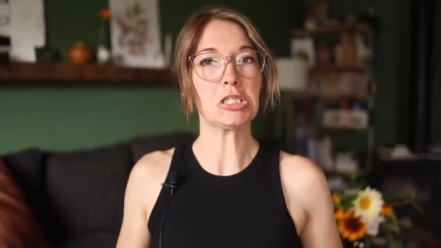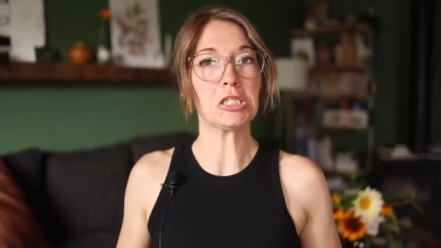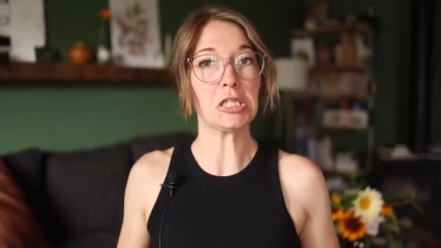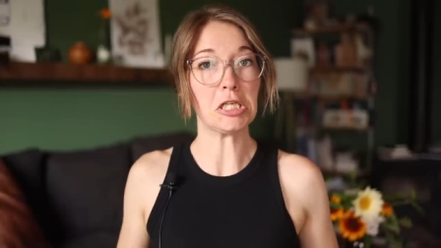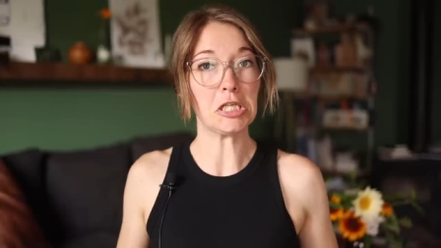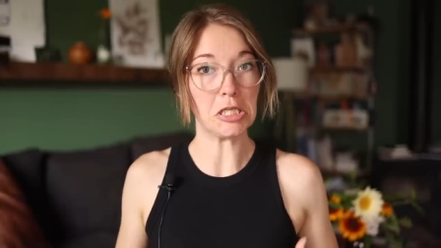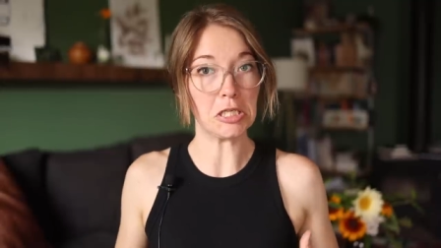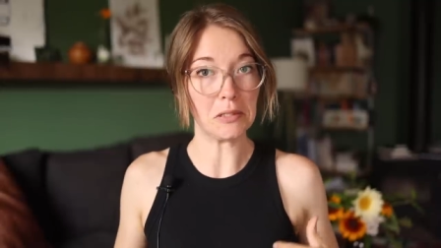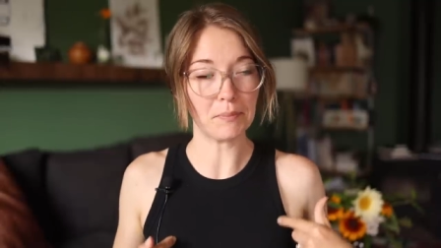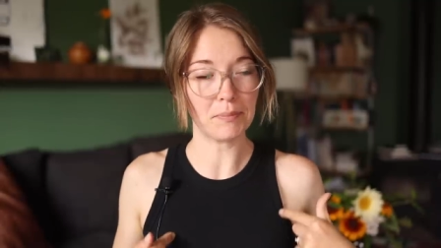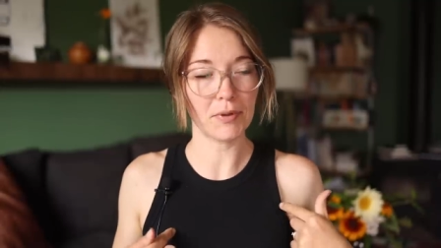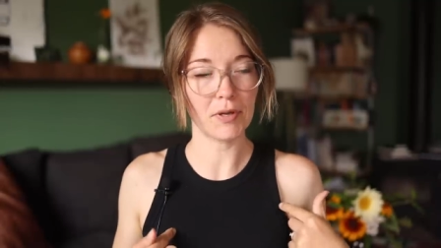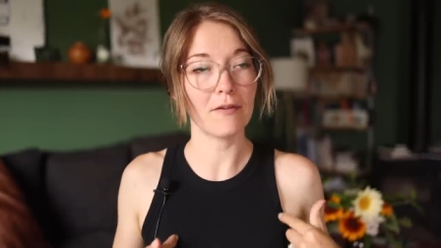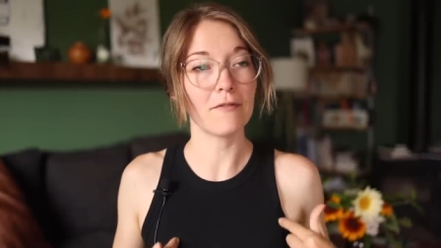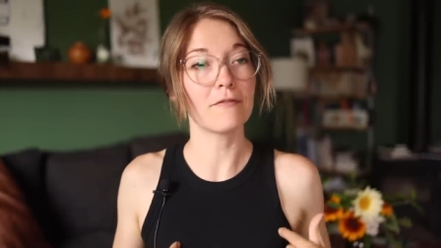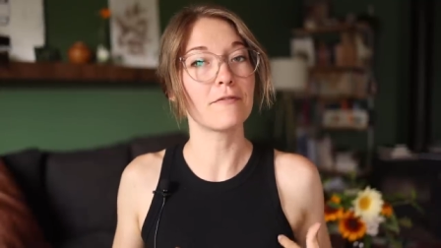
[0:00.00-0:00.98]
deep,
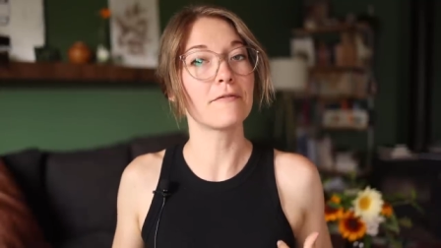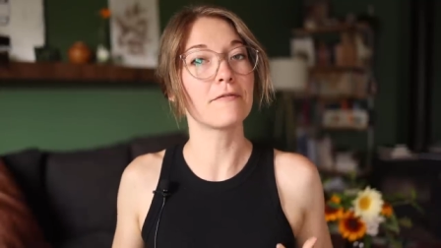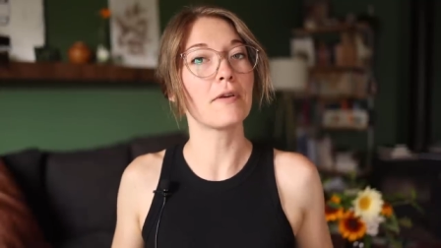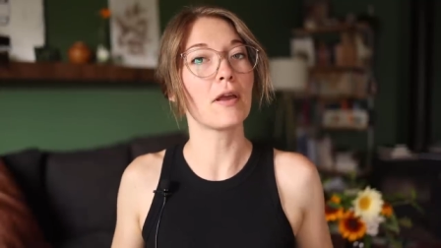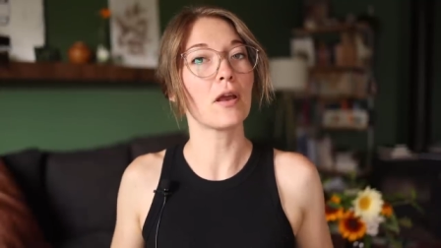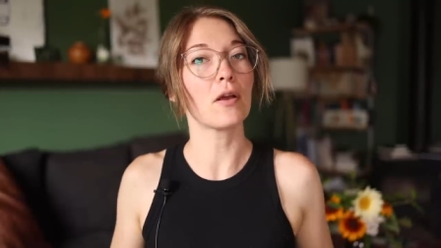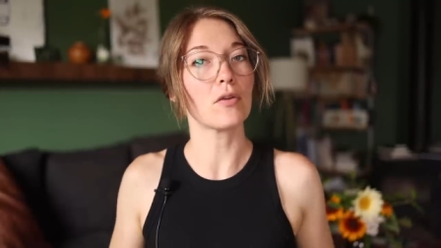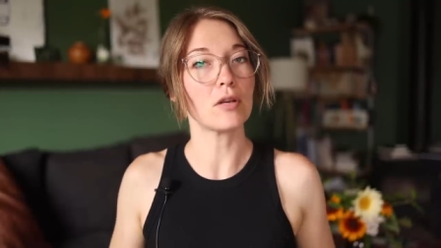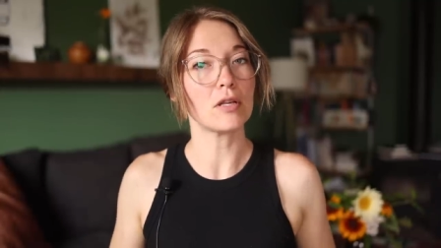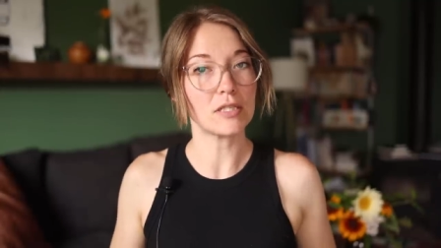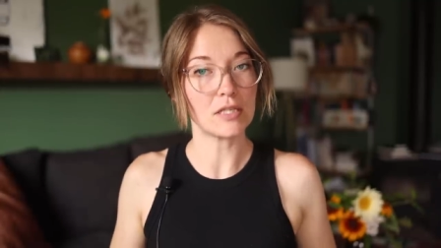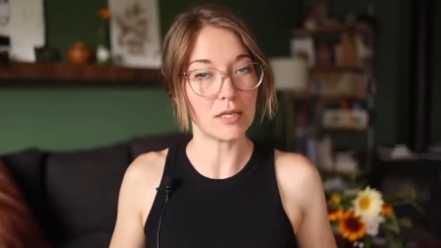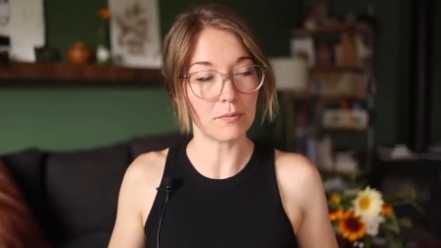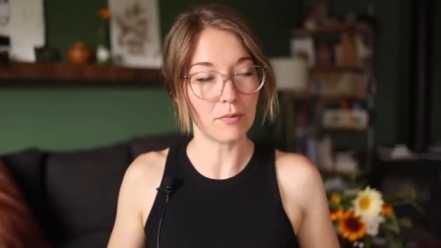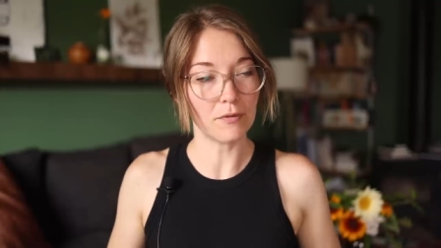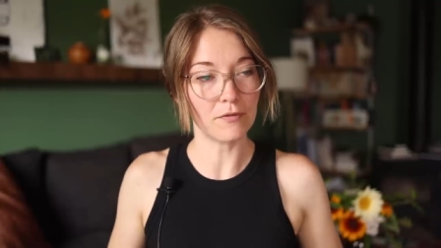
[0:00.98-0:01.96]
a very
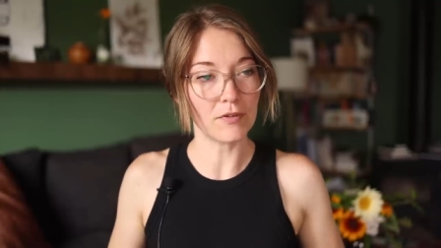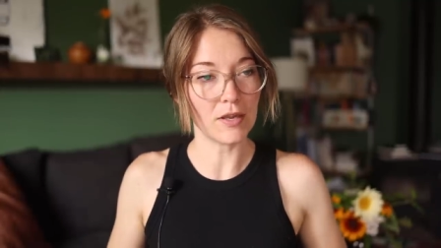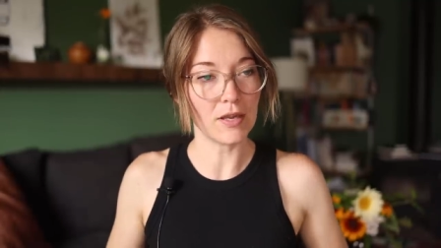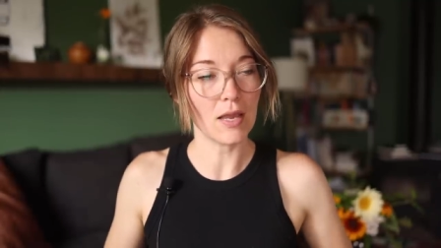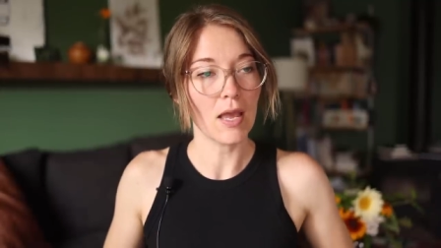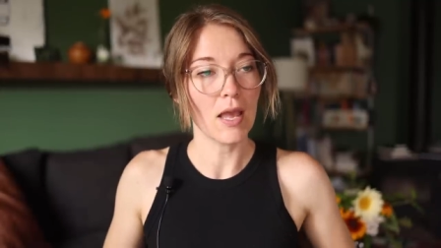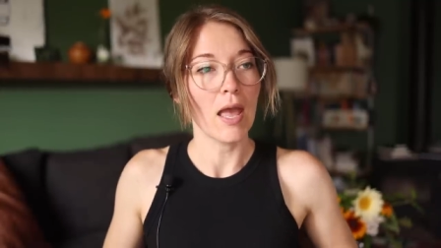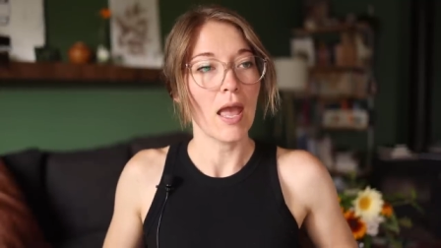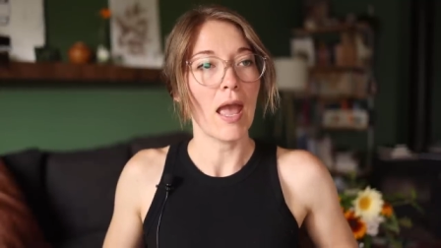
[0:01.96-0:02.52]
deep V.